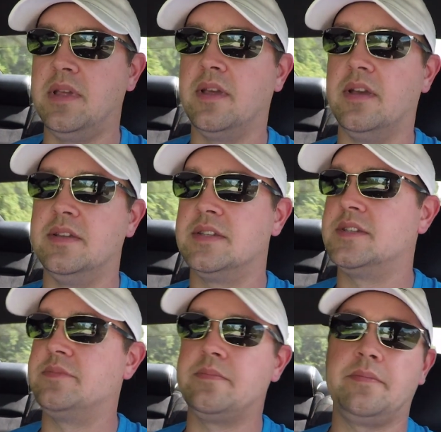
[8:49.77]

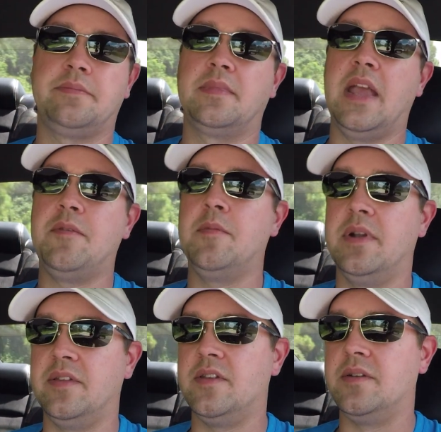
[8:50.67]
because
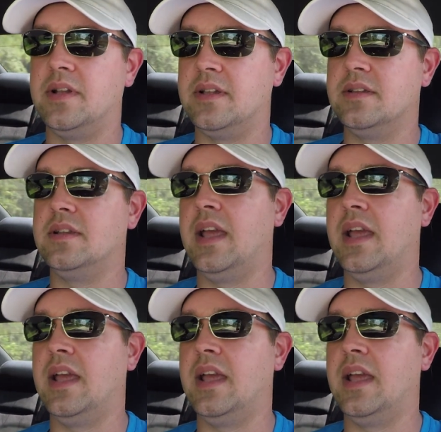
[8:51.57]
everybody's doing it,